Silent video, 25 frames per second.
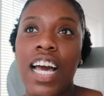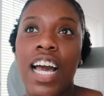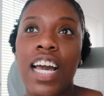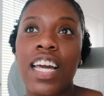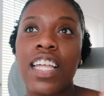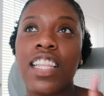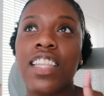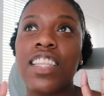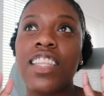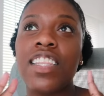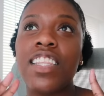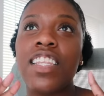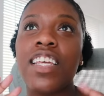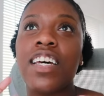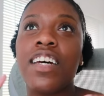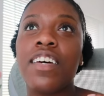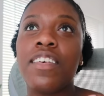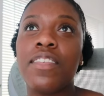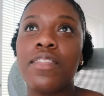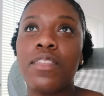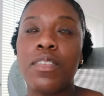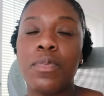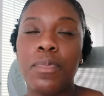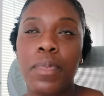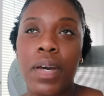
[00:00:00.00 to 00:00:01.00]
I
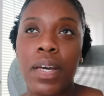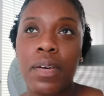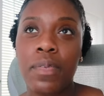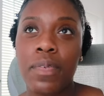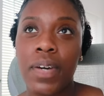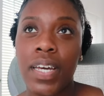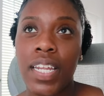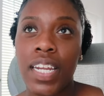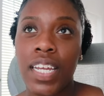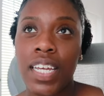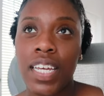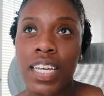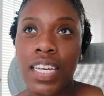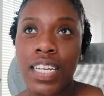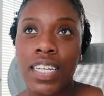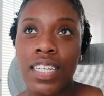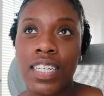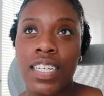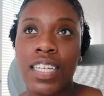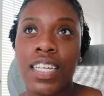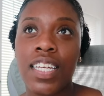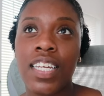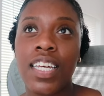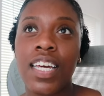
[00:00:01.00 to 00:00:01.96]
loved my wedding.